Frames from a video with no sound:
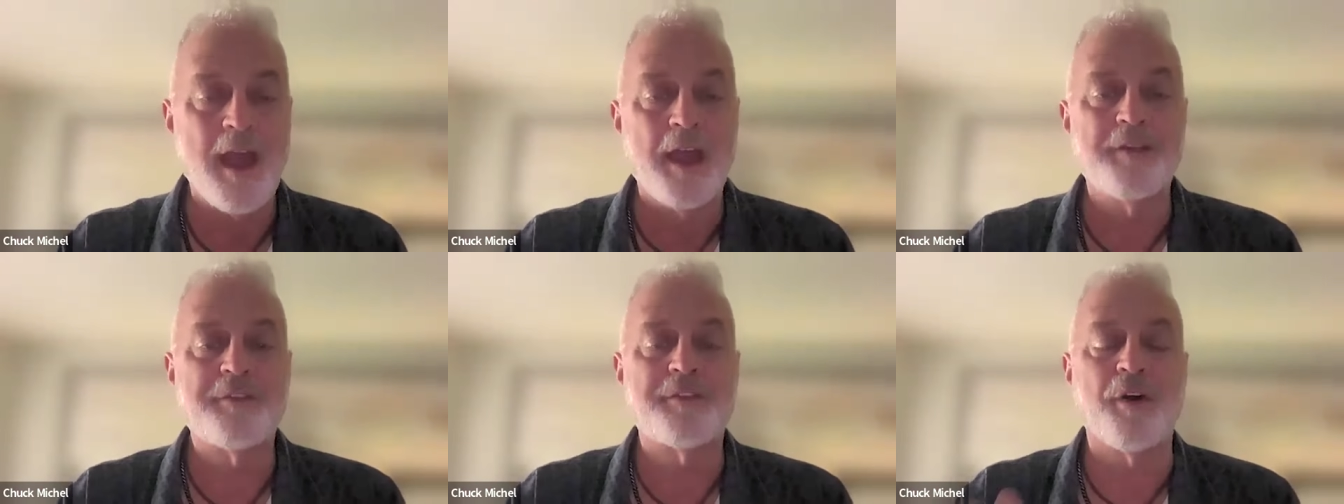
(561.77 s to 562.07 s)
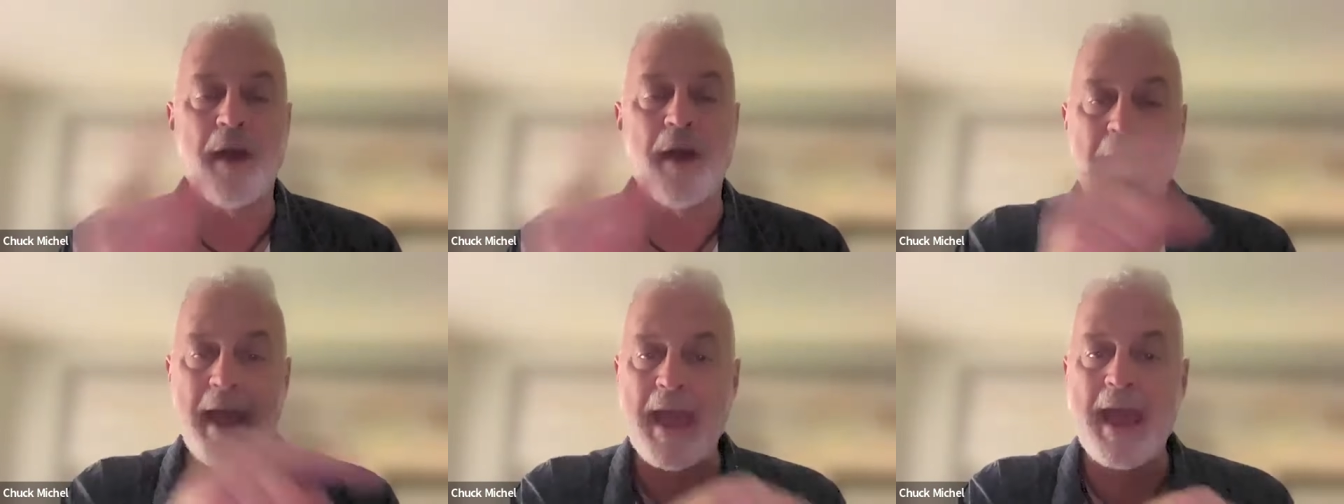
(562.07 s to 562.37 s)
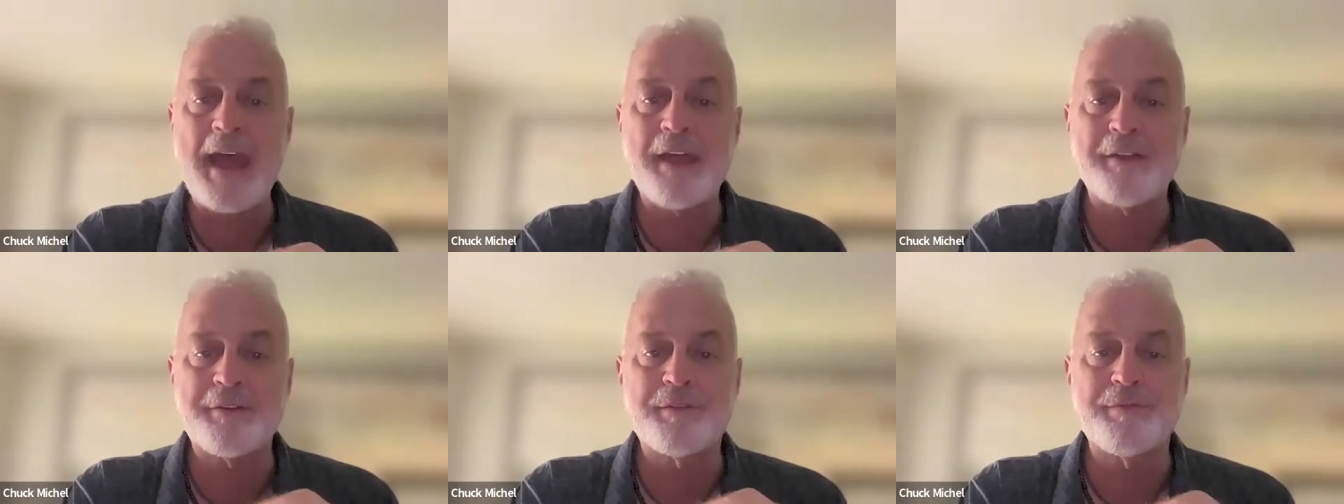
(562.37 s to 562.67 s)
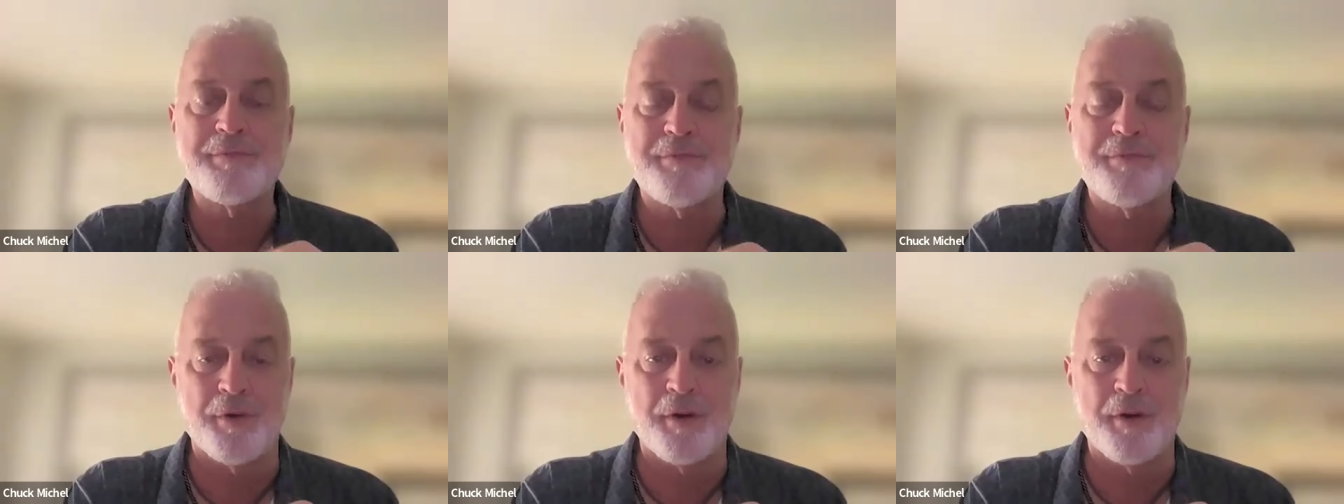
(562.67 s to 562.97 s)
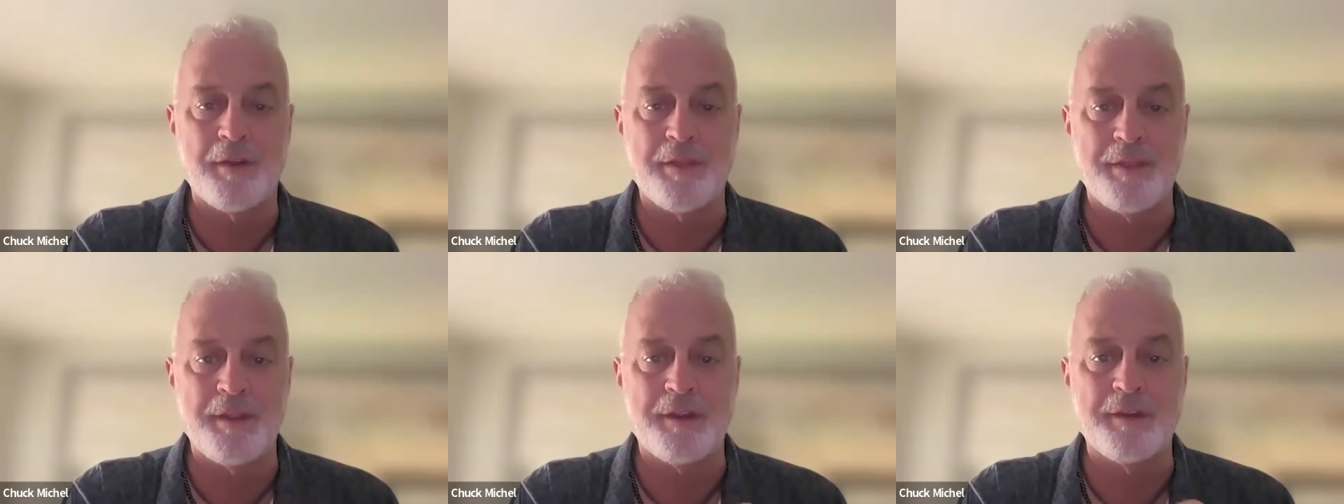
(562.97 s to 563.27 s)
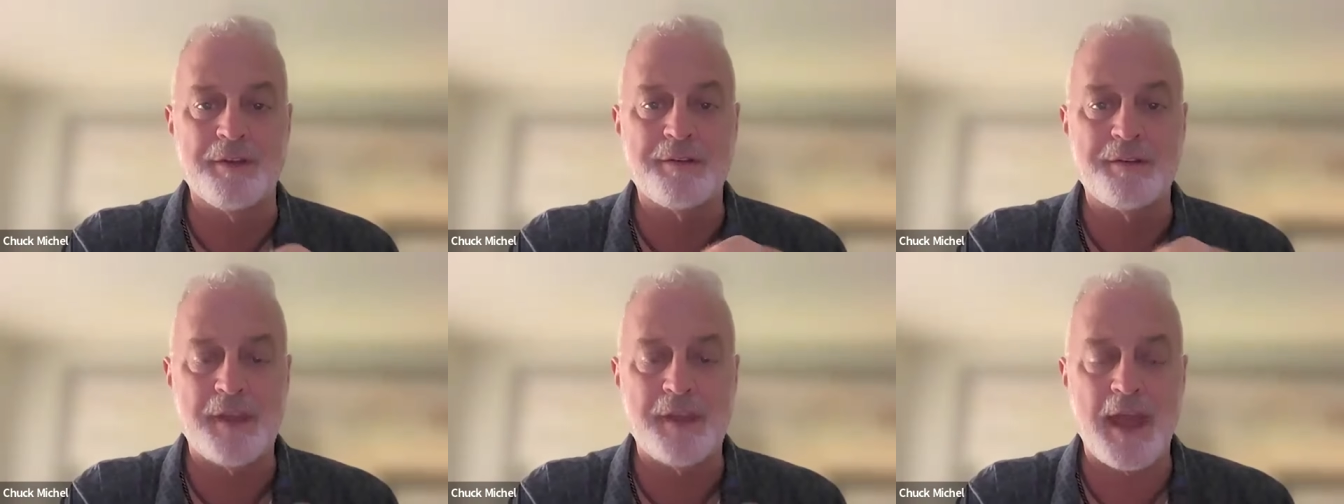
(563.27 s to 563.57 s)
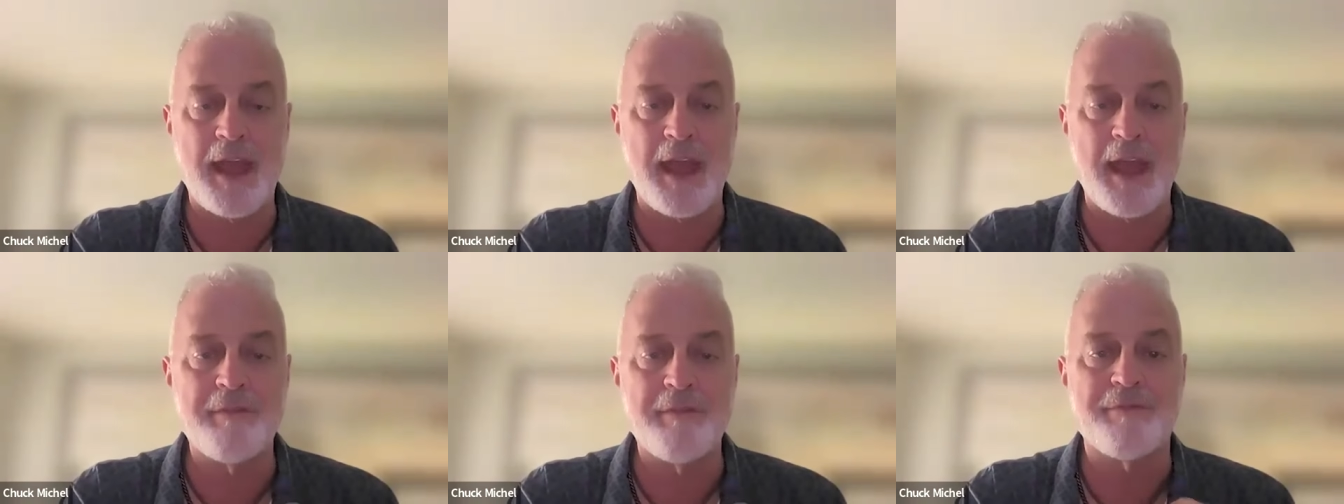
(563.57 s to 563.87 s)
and so asked for the
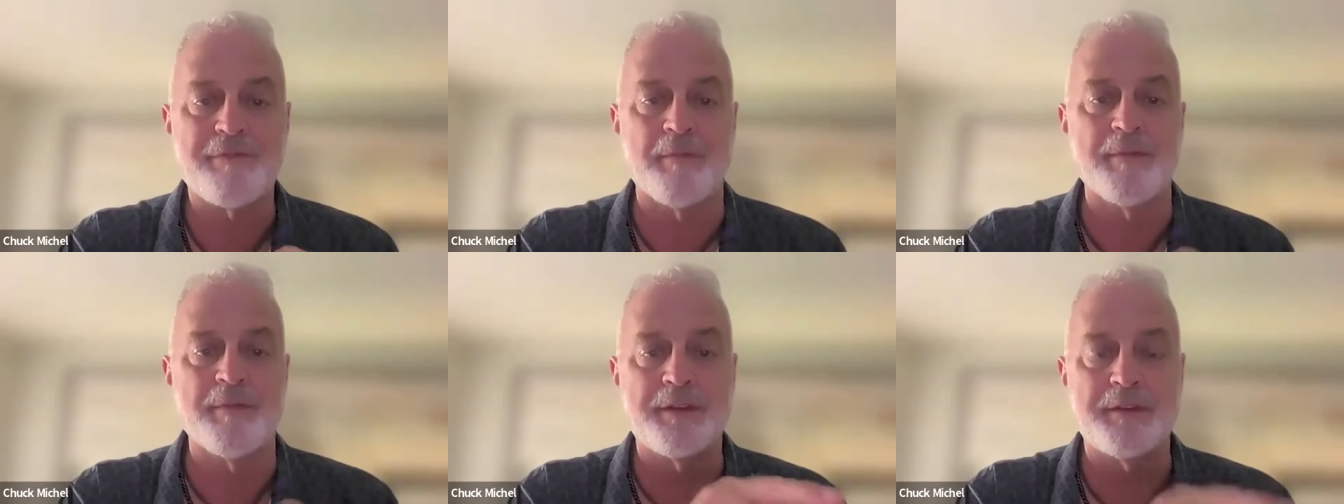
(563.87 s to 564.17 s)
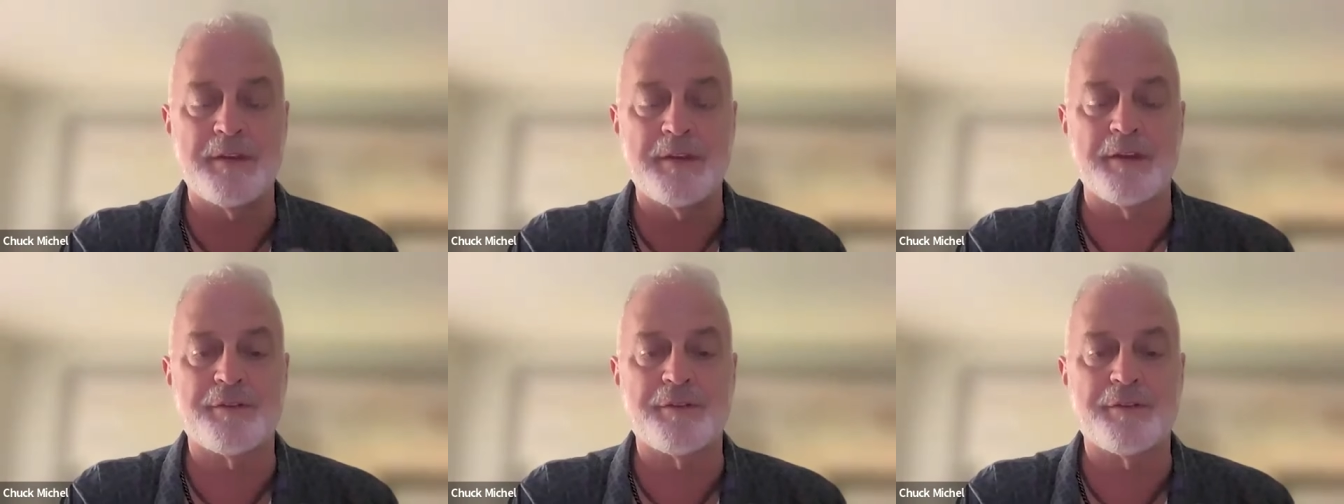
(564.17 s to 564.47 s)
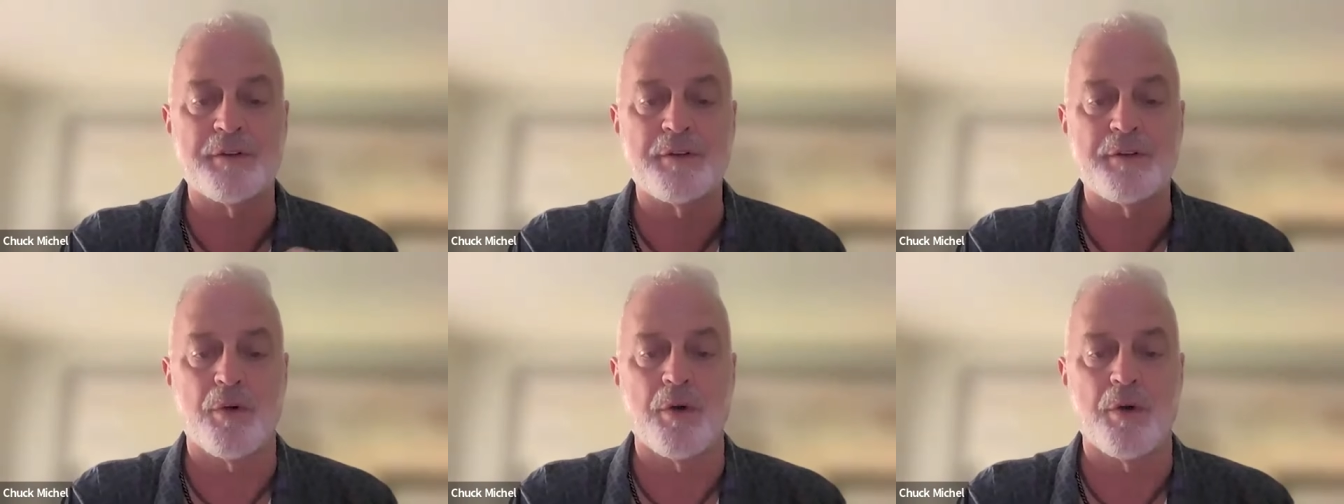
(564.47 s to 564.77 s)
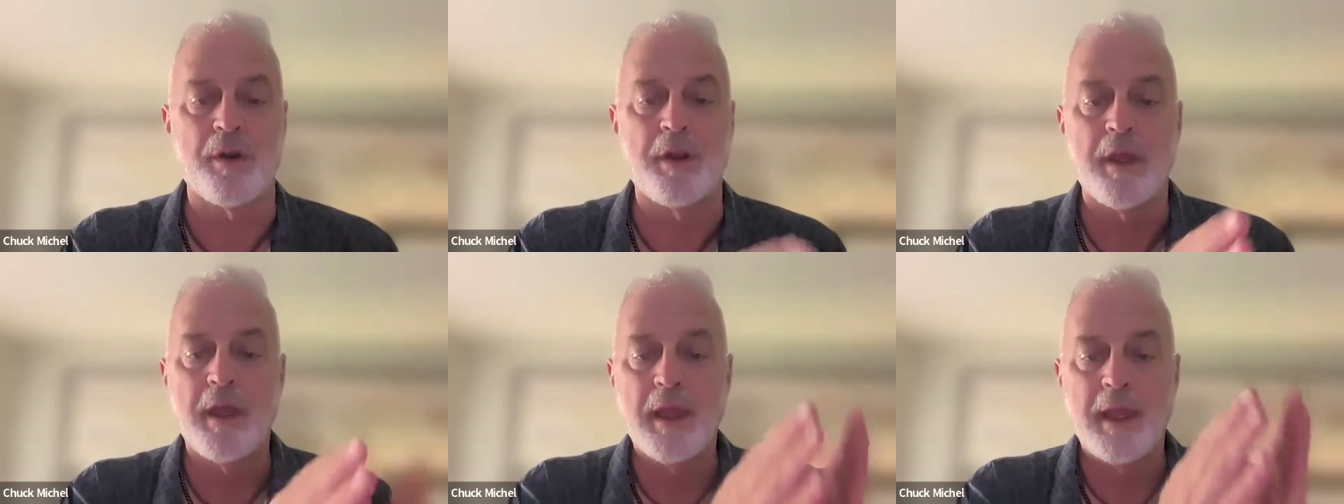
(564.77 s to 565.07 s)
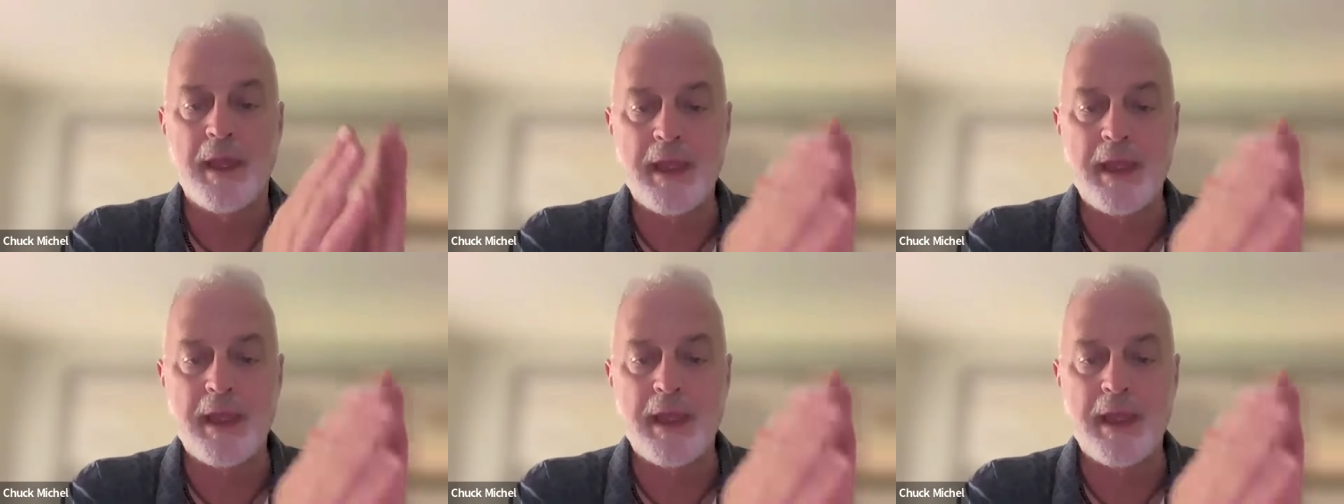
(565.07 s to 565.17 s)
stay from the district court